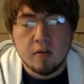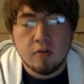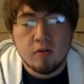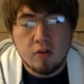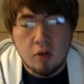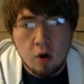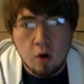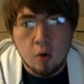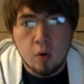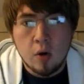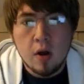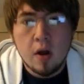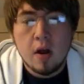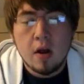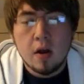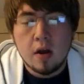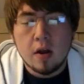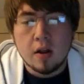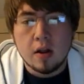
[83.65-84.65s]
So,
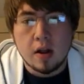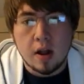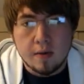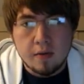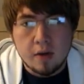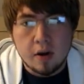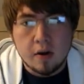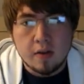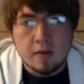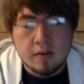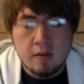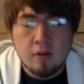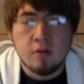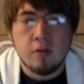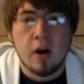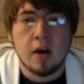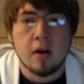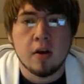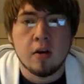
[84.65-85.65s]
Levier the Sea
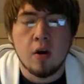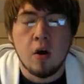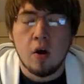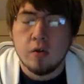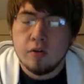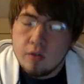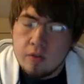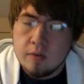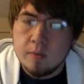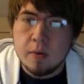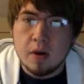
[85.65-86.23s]
Dragon also